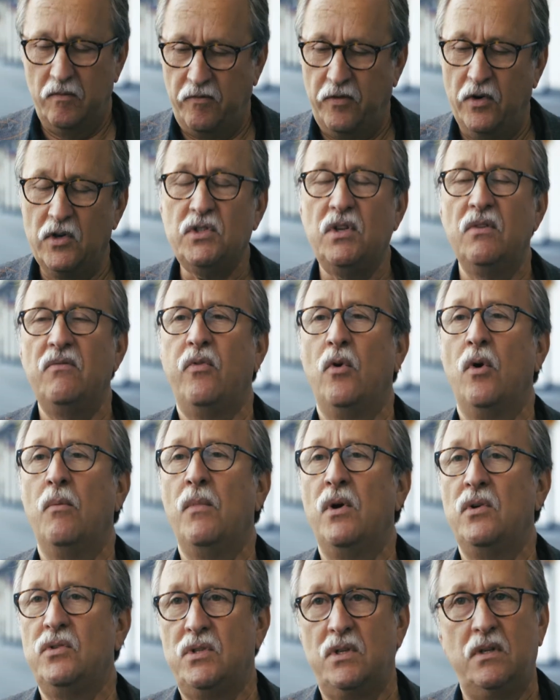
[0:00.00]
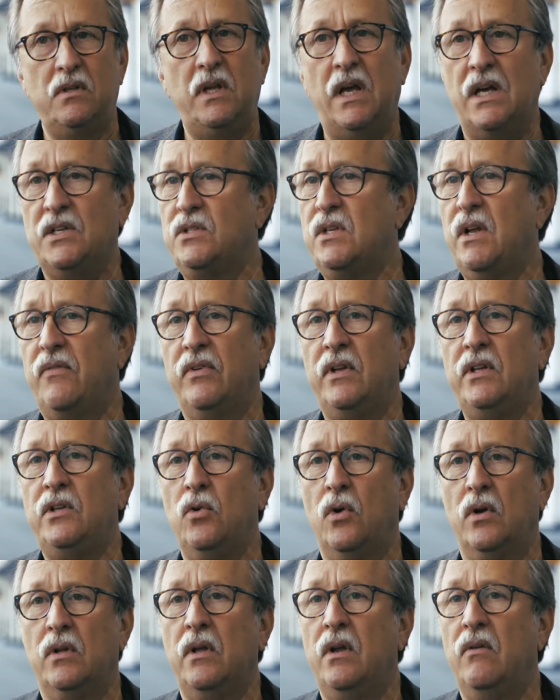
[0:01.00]
First and foremost, yes, definitely
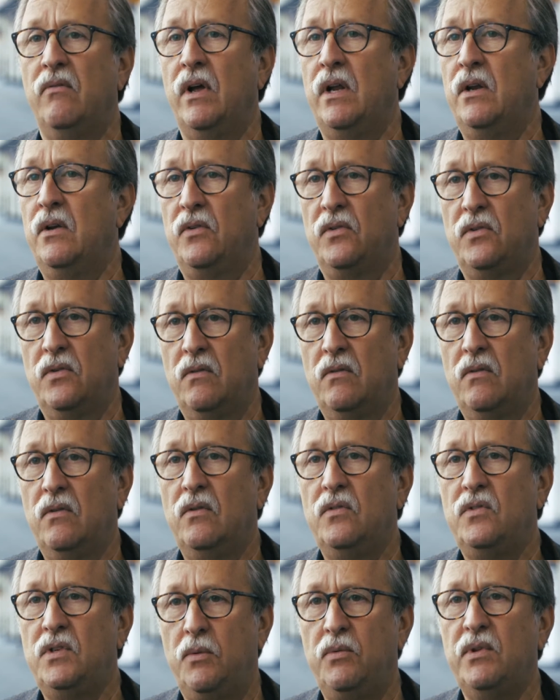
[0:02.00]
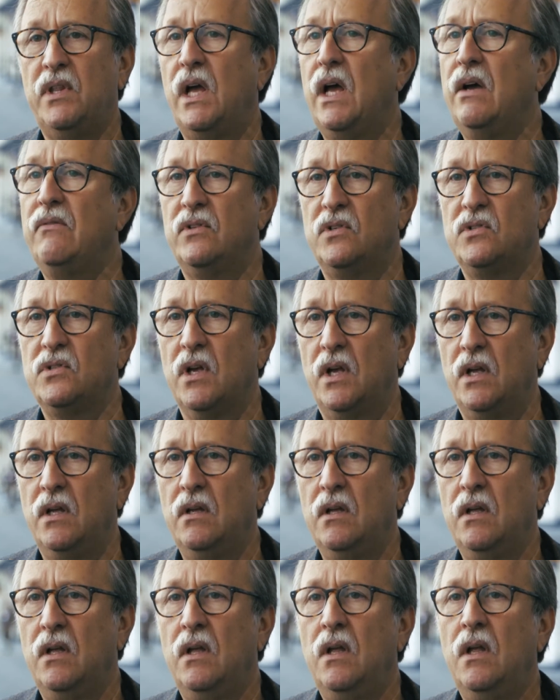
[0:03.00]
talk to your vendors. See what they have to say.
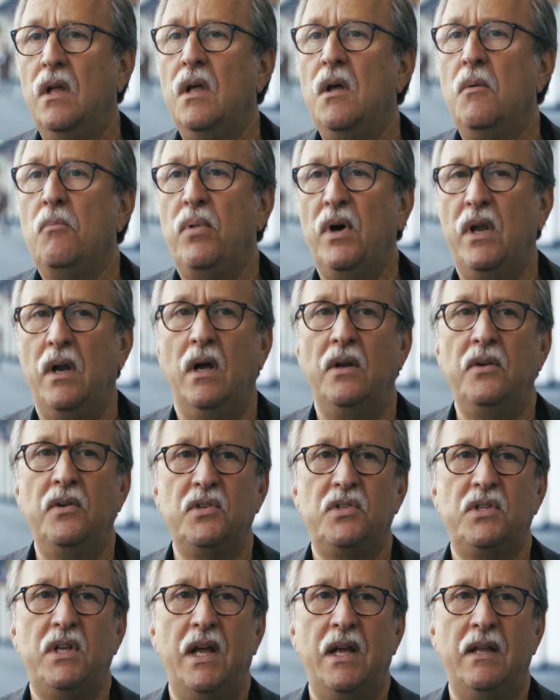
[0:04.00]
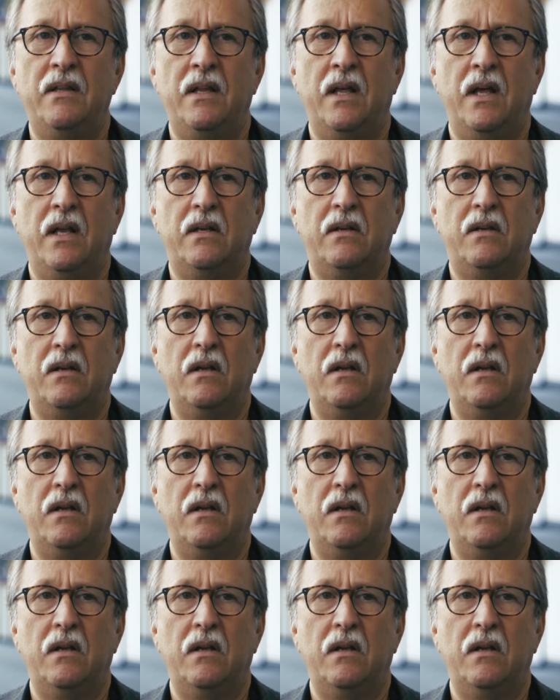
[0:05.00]
But understand that,